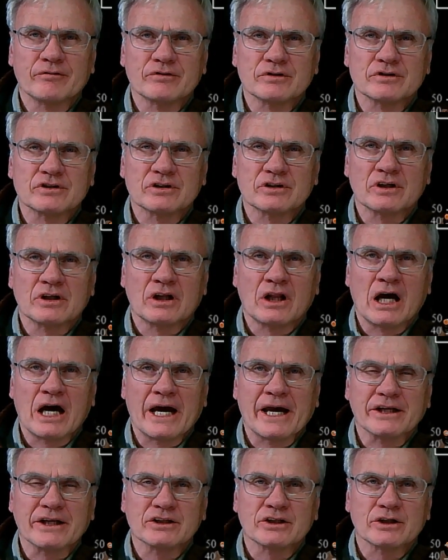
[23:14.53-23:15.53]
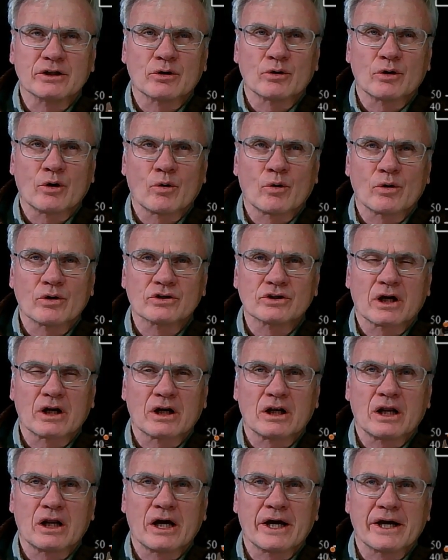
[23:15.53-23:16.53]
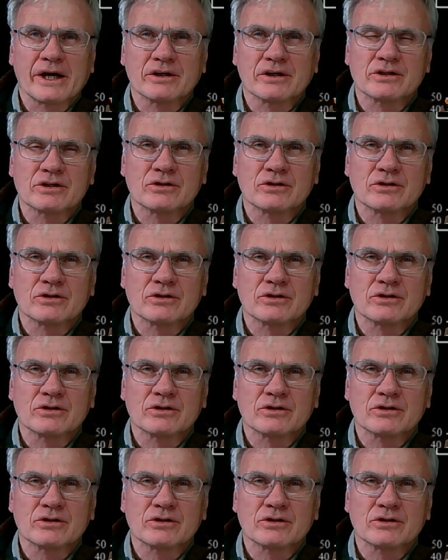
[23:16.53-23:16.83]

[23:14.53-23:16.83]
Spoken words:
lines here, horizontal lines,